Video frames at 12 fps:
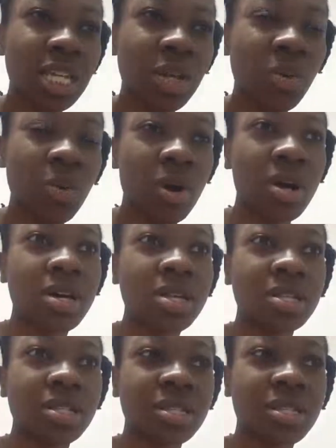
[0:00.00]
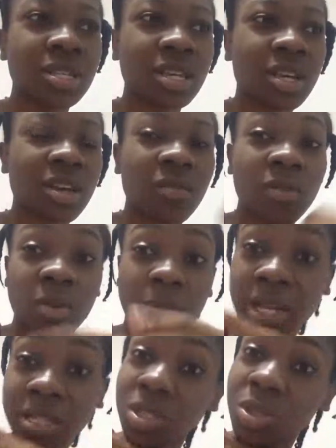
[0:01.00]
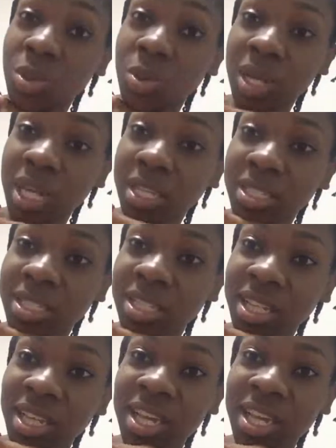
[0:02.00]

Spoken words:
it was for the past 2 weeks.